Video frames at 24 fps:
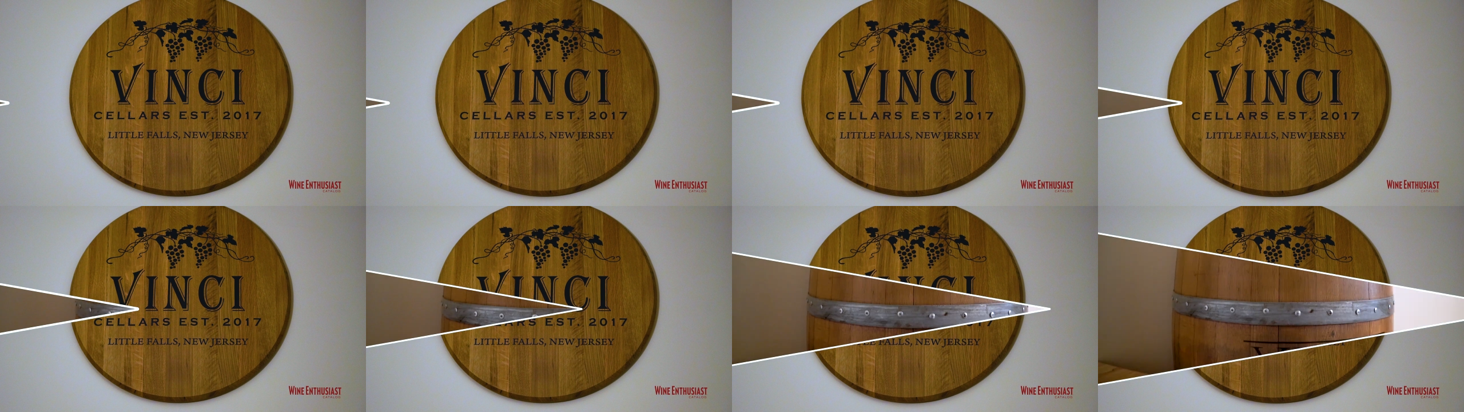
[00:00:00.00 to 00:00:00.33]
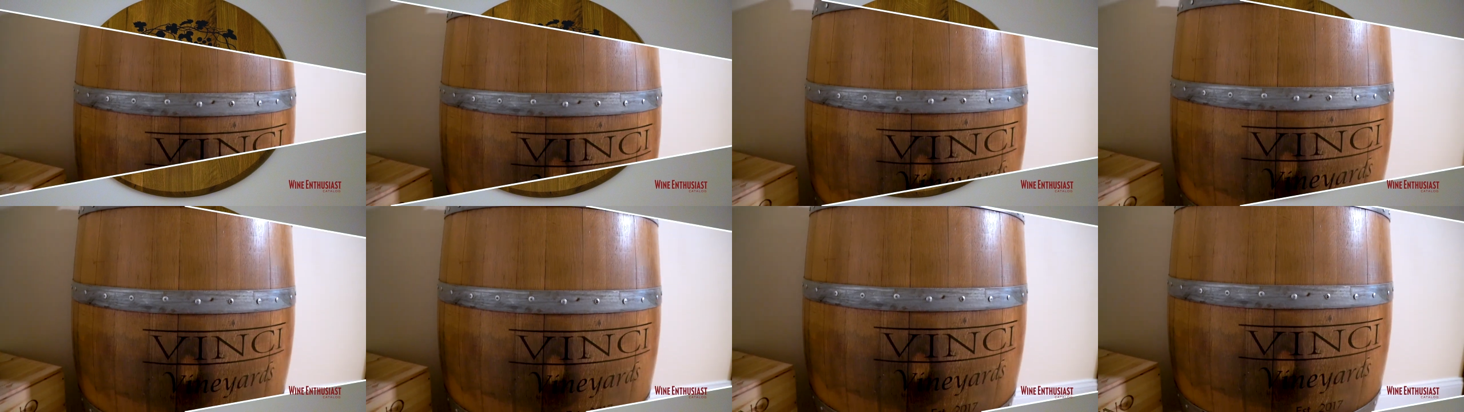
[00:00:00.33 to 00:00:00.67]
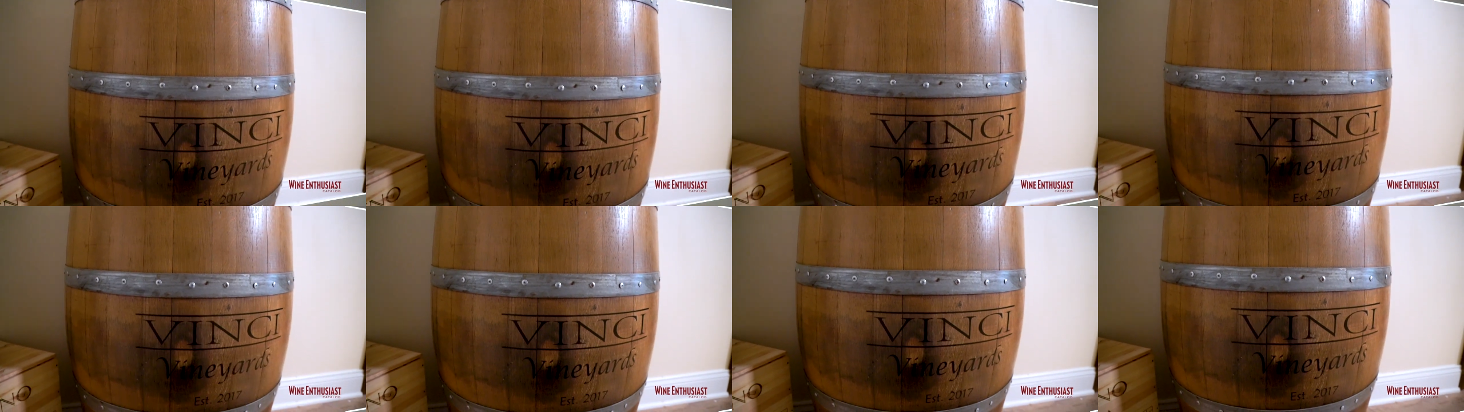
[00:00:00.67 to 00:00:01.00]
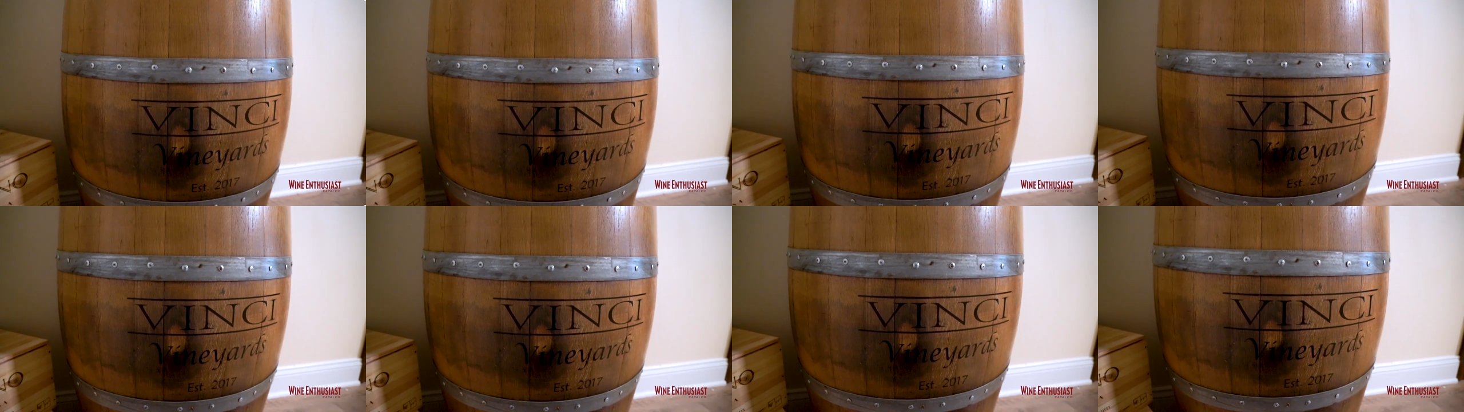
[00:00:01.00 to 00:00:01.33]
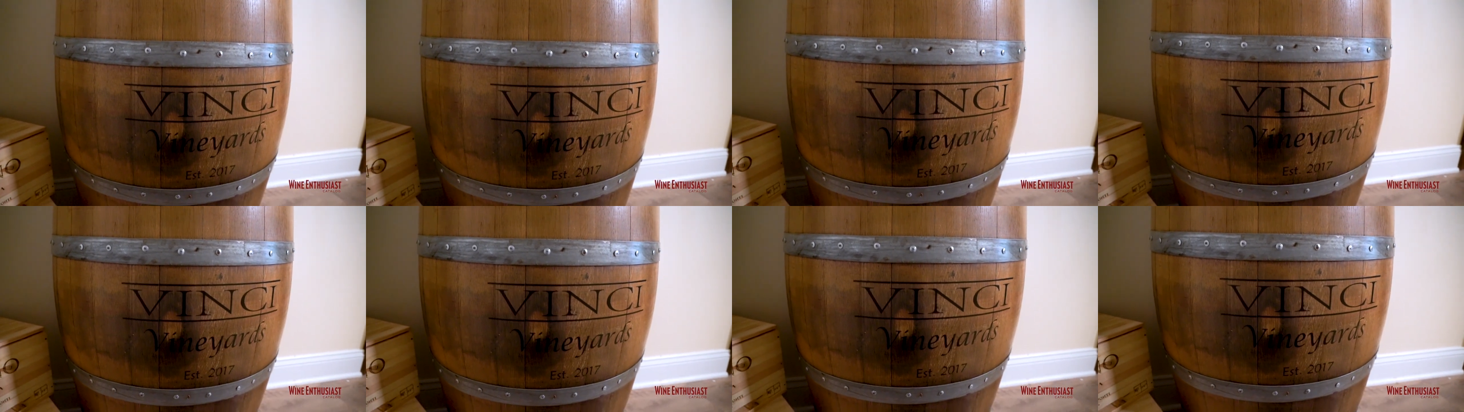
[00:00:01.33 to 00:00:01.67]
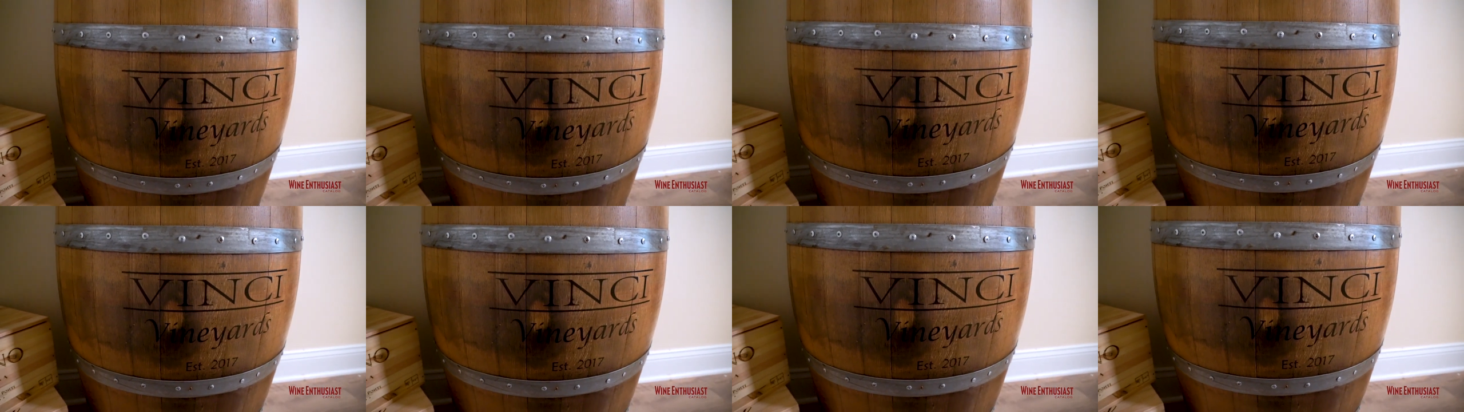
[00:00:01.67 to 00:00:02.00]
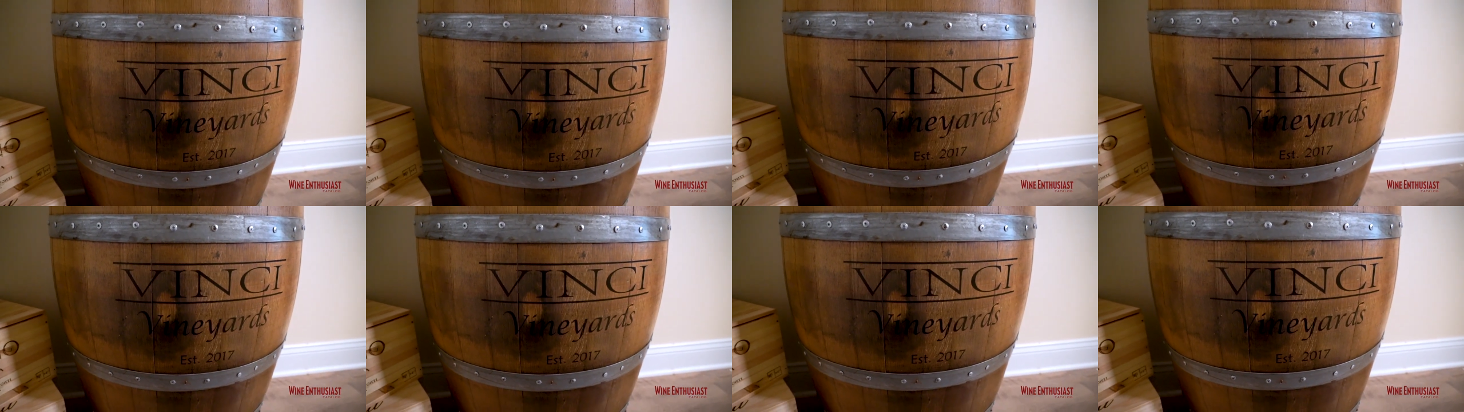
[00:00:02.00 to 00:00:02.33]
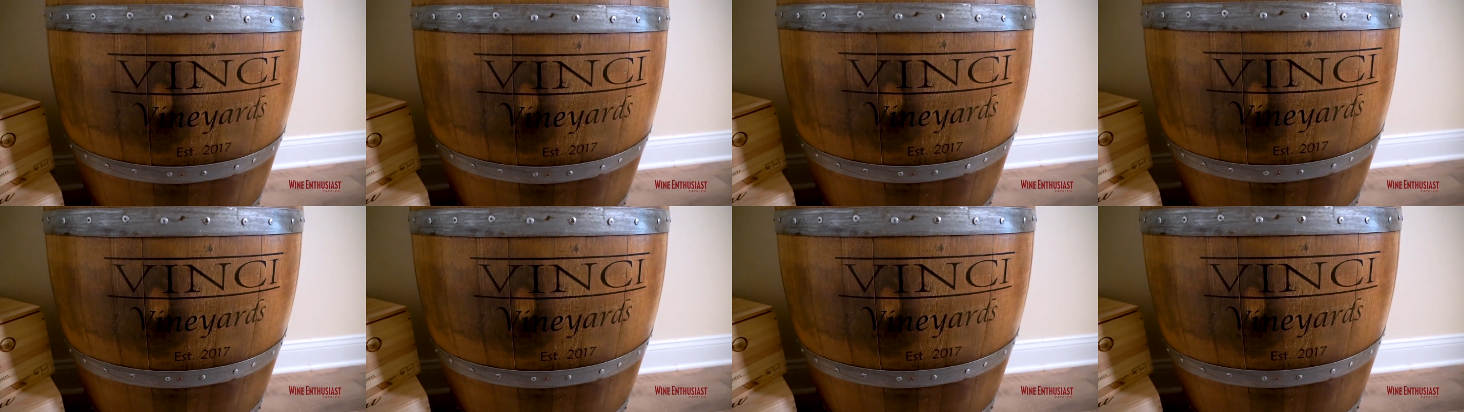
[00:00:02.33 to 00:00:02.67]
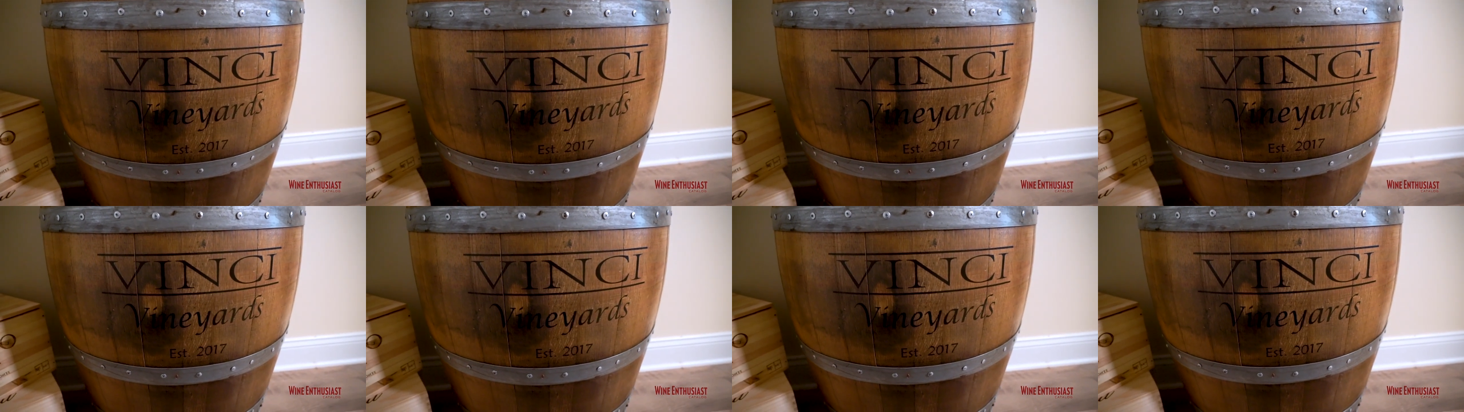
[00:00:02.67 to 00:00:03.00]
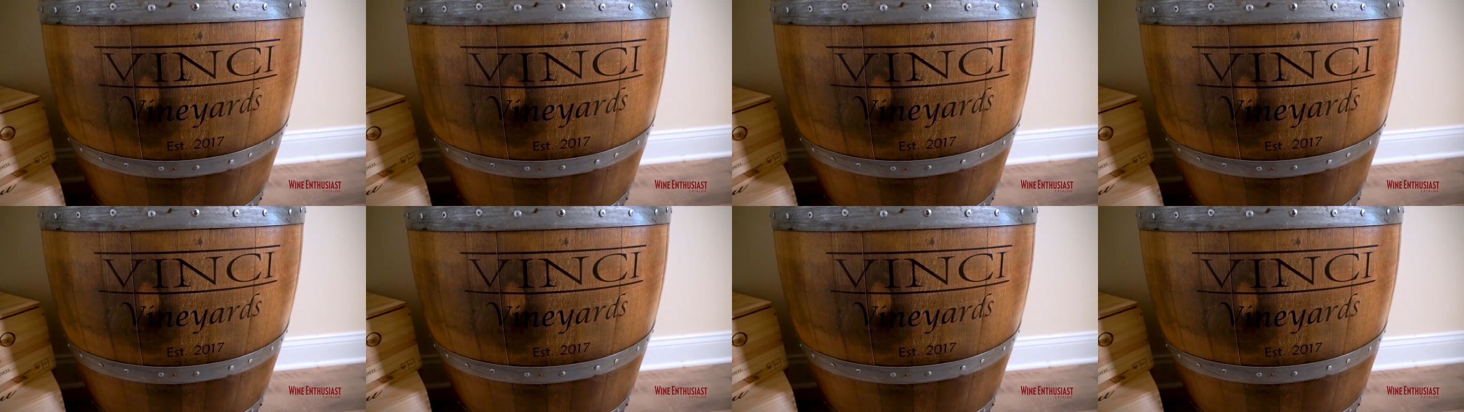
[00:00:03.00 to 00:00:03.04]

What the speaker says: Nobody's mouth can be seen.